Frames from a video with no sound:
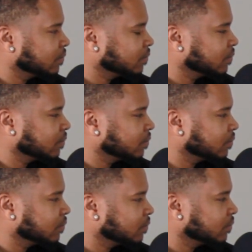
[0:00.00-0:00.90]

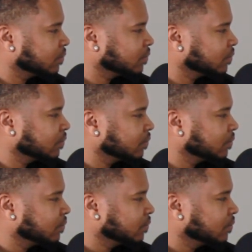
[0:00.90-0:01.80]

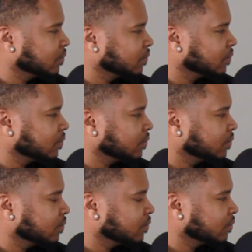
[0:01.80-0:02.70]

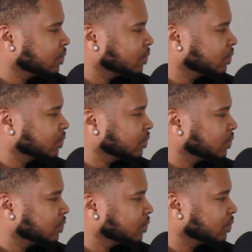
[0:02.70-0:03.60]

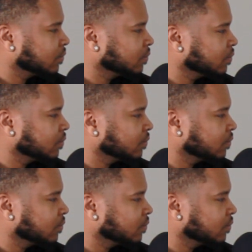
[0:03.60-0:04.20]
The person shown says nothing.